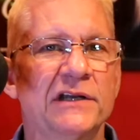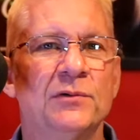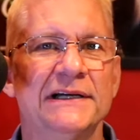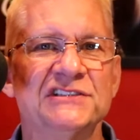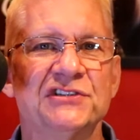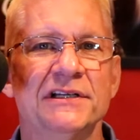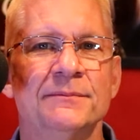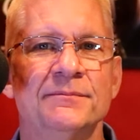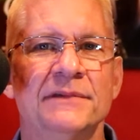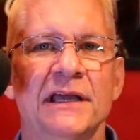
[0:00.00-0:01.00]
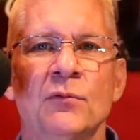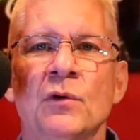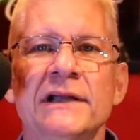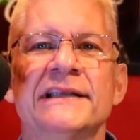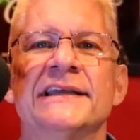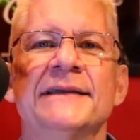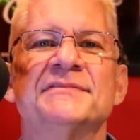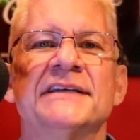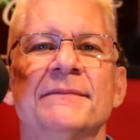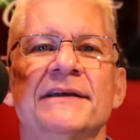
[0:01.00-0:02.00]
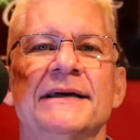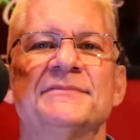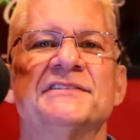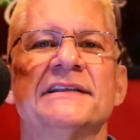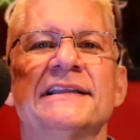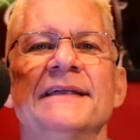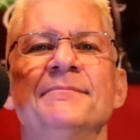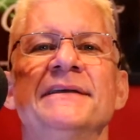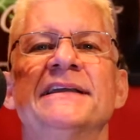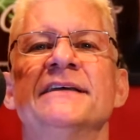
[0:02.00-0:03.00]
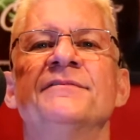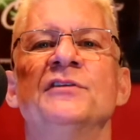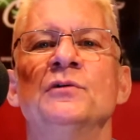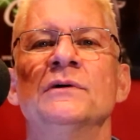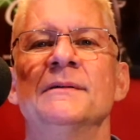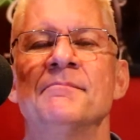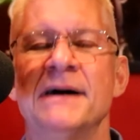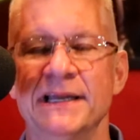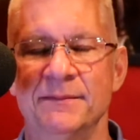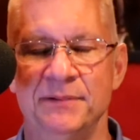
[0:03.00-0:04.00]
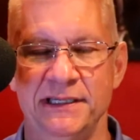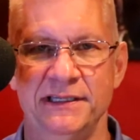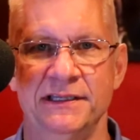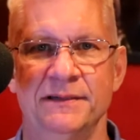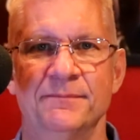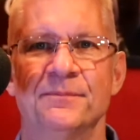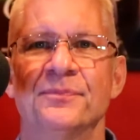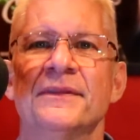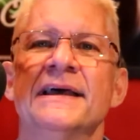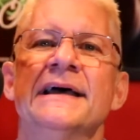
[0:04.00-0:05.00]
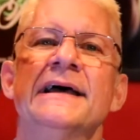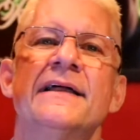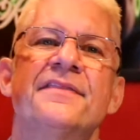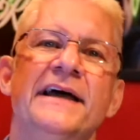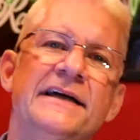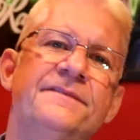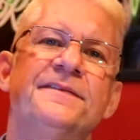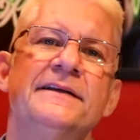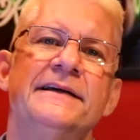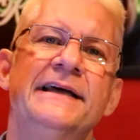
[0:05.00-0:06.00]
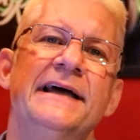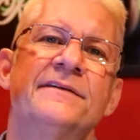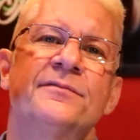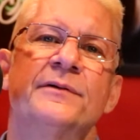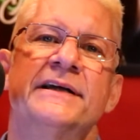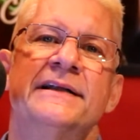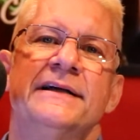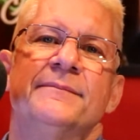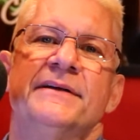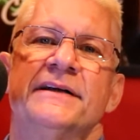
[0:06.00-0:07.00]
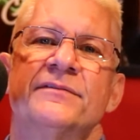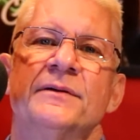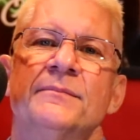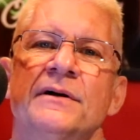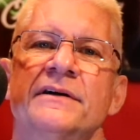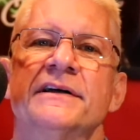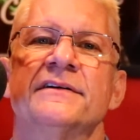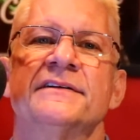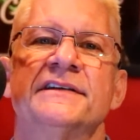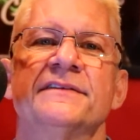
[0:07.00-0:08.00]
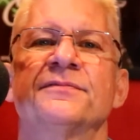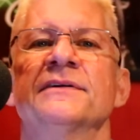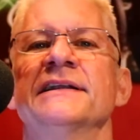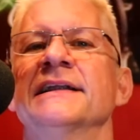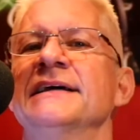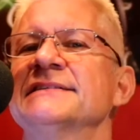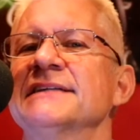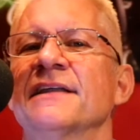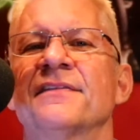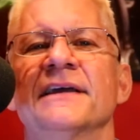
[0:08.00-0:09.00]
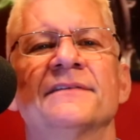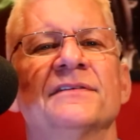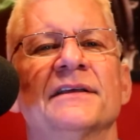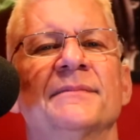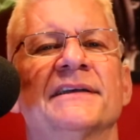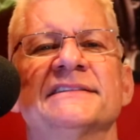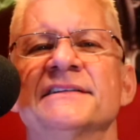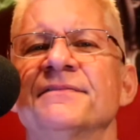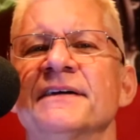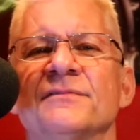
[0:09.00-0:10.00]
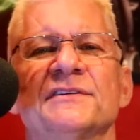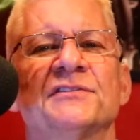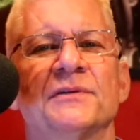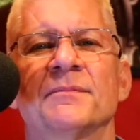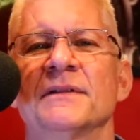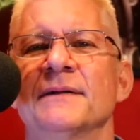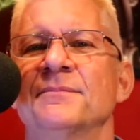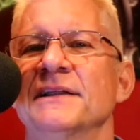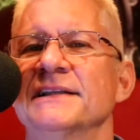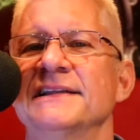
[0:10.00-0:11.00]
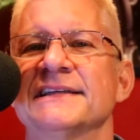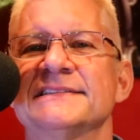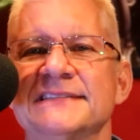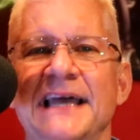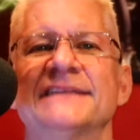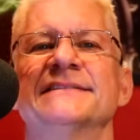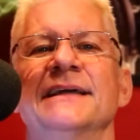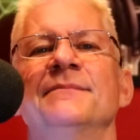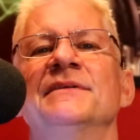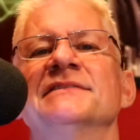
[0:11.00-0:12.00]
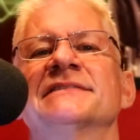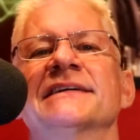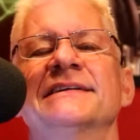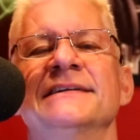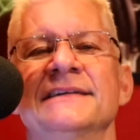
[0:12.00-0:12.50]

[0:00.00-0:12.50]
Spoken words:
question, and one that keeps coming up, so let me give you my opinion. Thankfully, every club and every market are different, and I say thankfully because if every strip club played the exact same music,